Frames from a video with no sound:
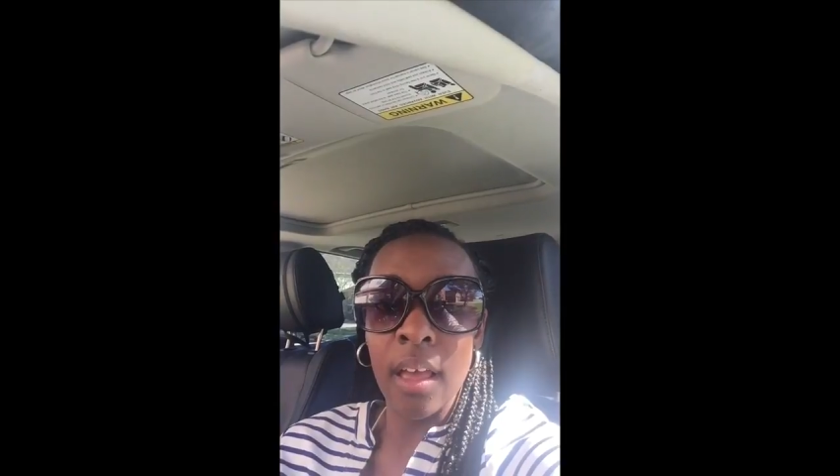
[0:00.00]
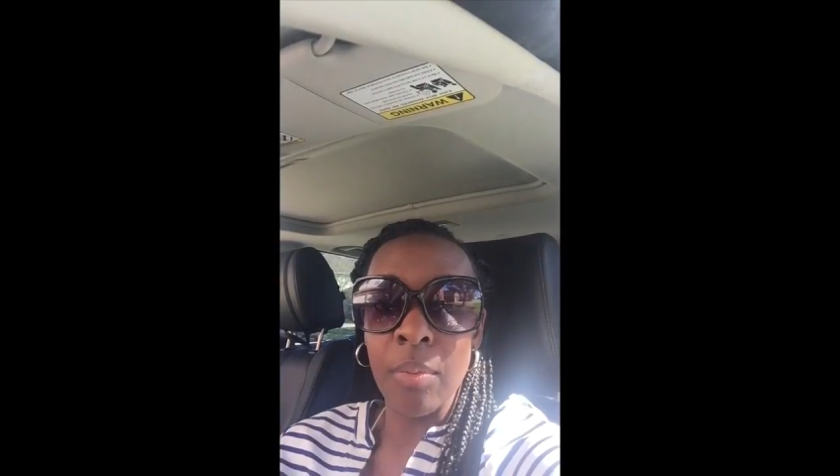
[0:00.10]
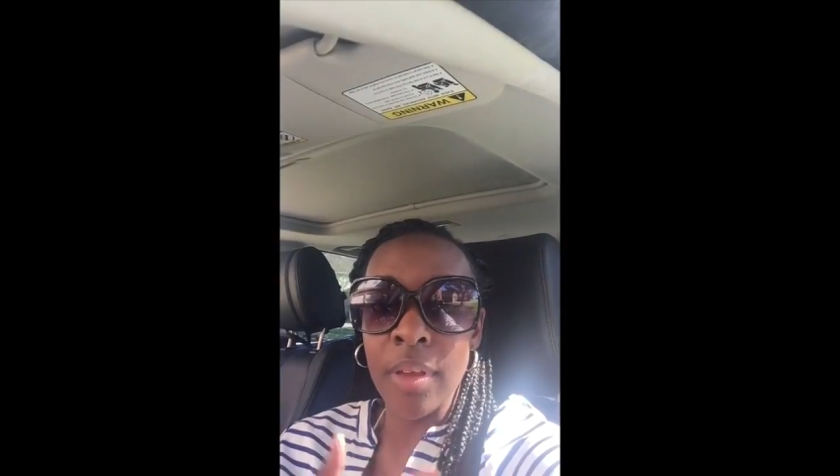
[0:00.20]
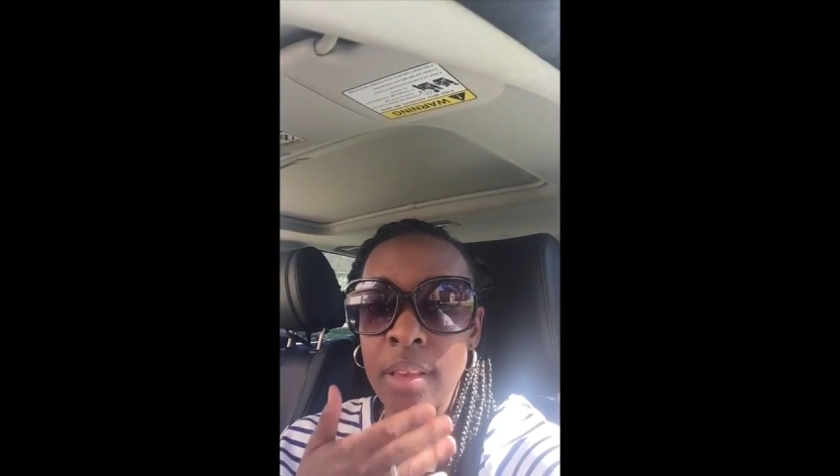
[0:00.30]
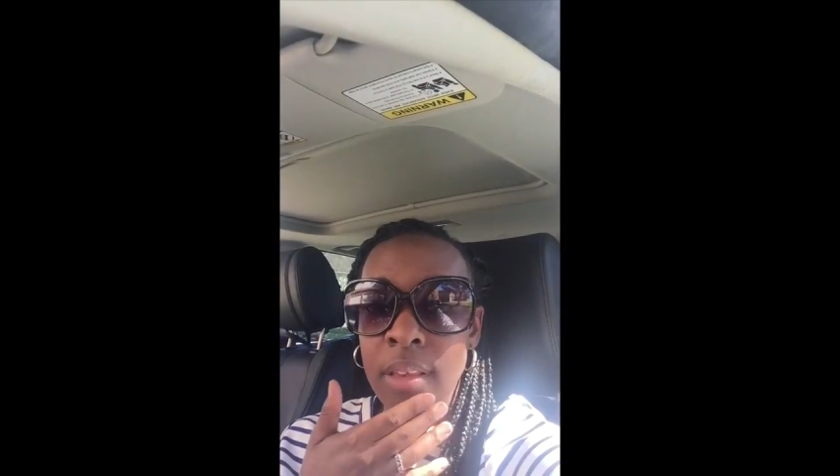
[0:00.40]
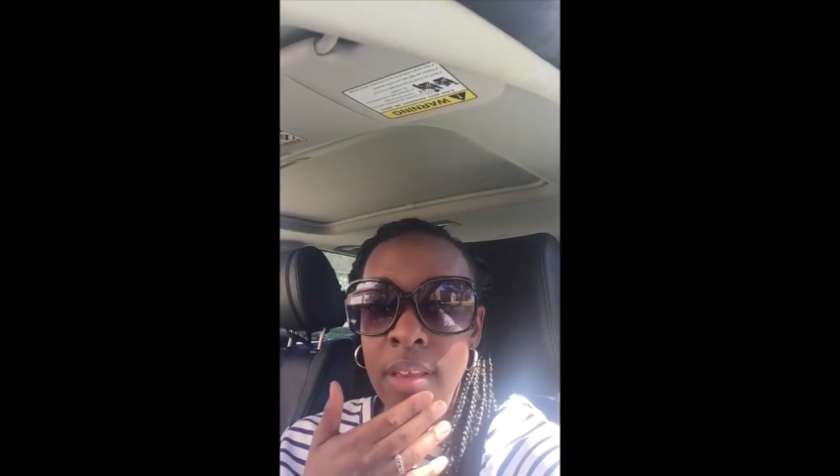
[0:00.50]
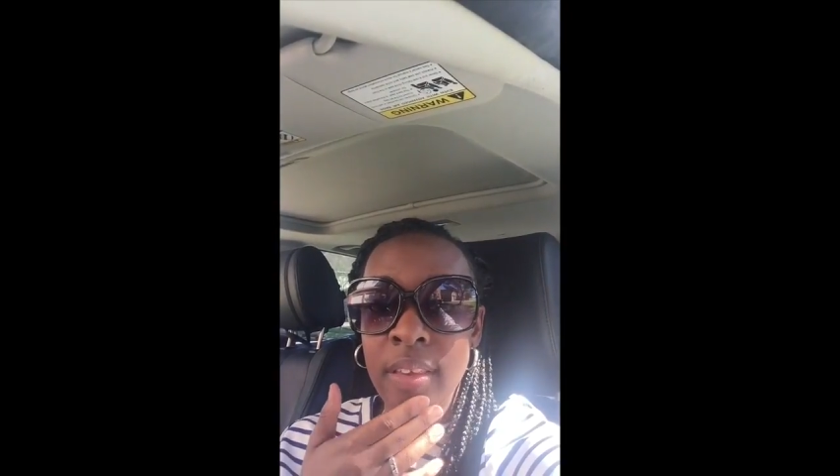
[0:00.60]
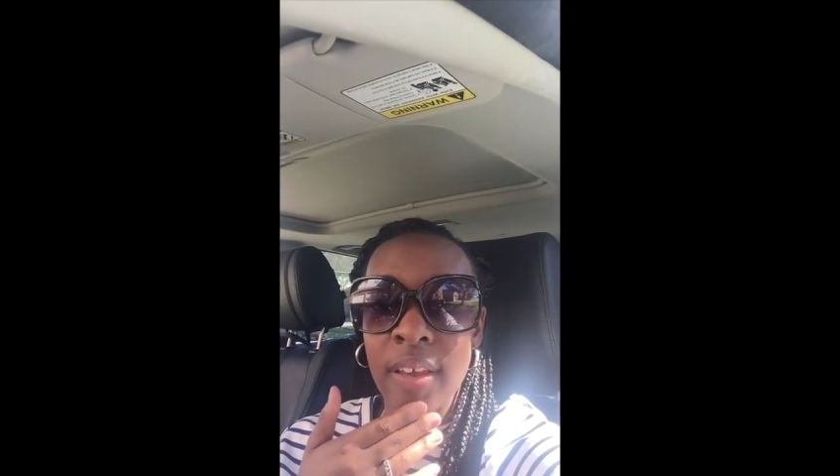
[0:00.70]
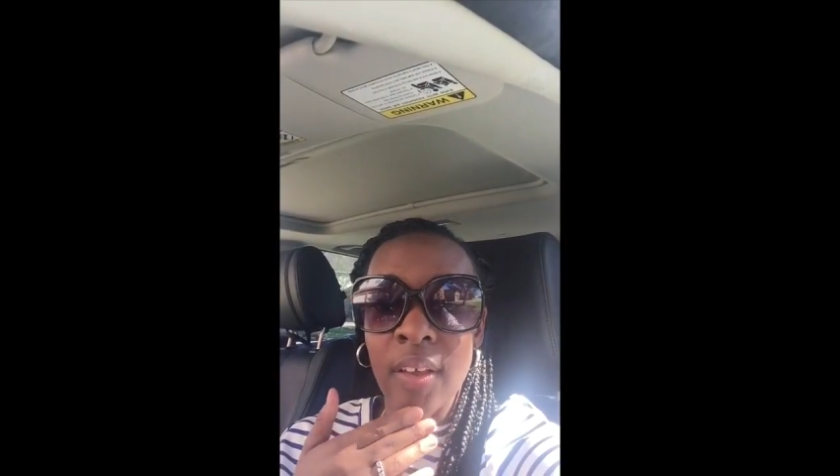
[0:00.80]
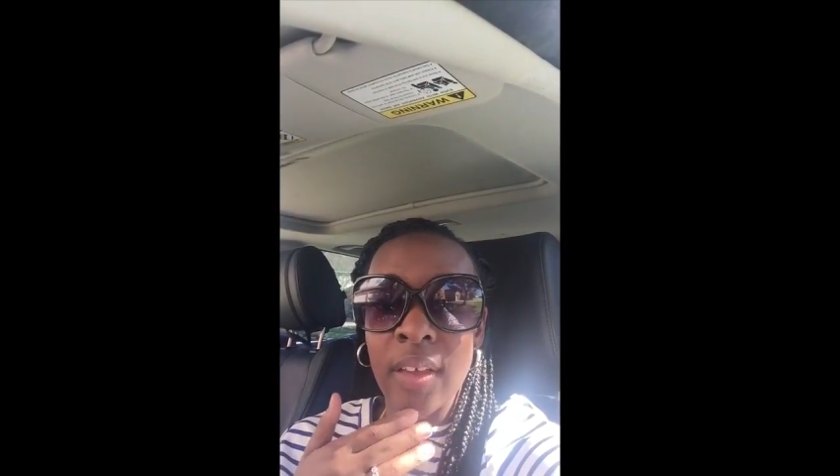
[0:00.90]
in
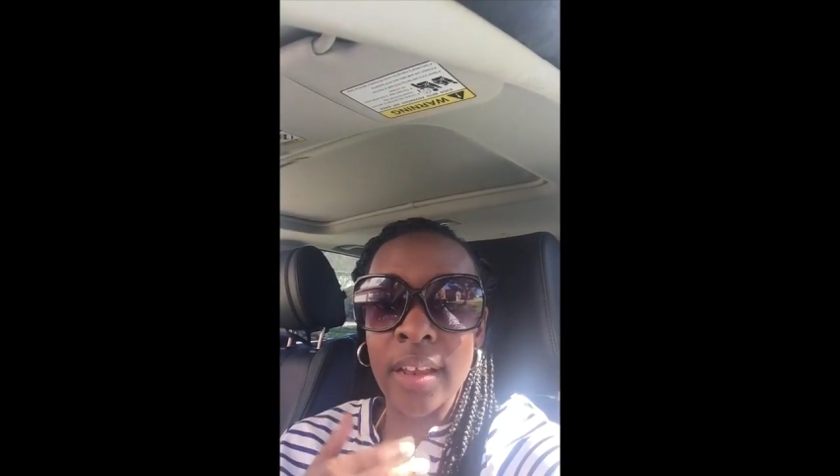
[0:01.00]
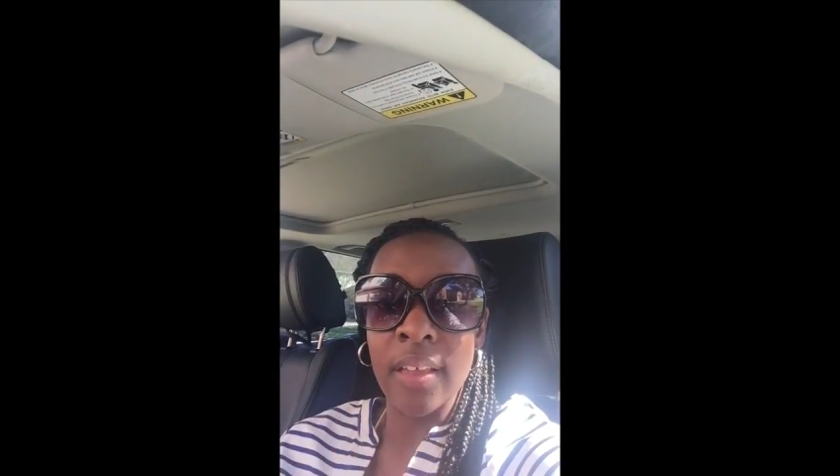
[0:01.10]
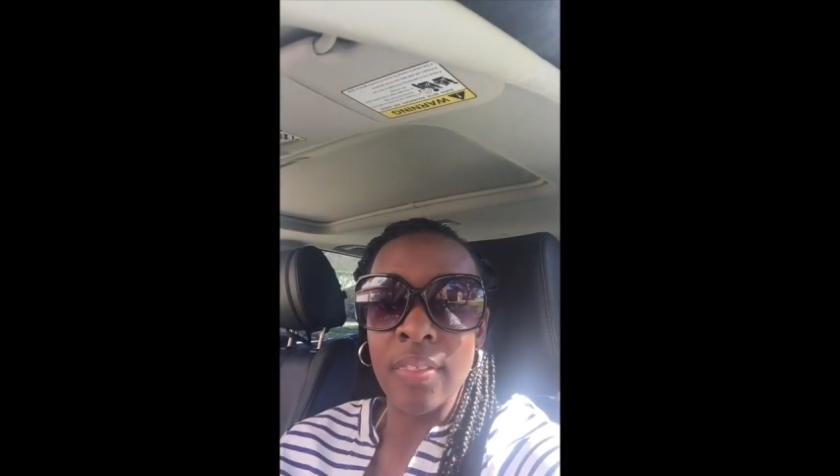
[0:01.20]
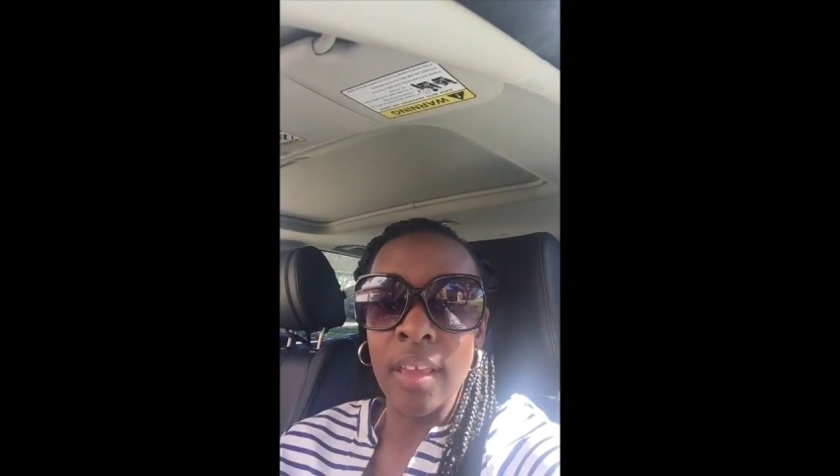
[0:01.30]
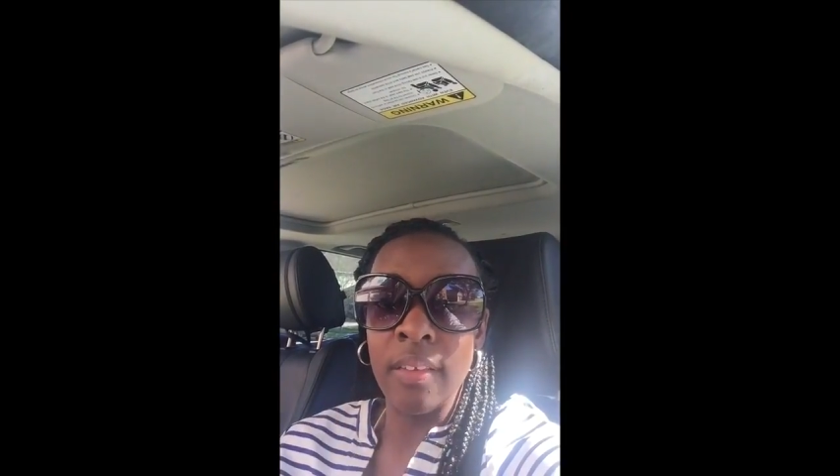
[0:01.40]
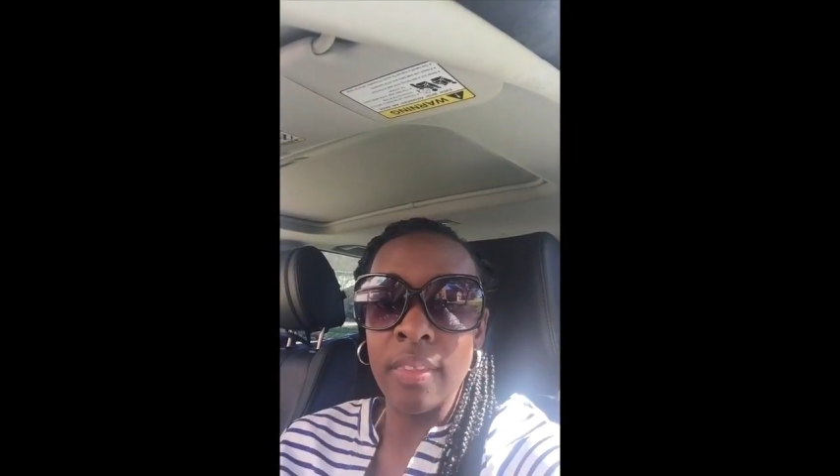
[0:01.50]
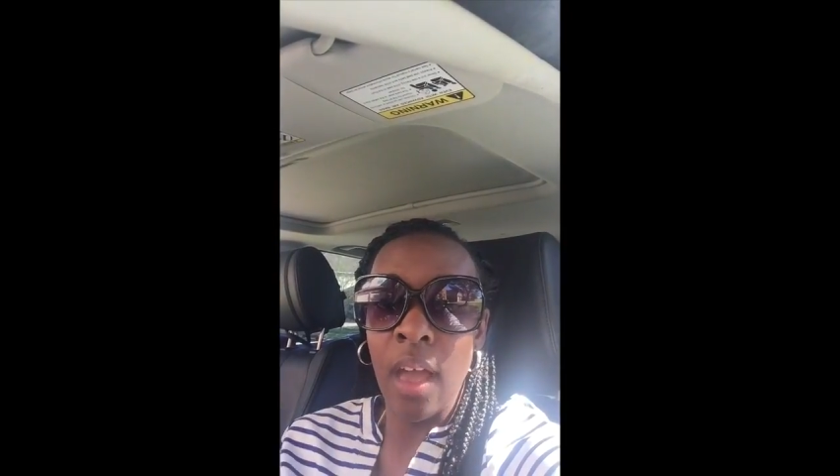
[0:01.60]
detail, and I think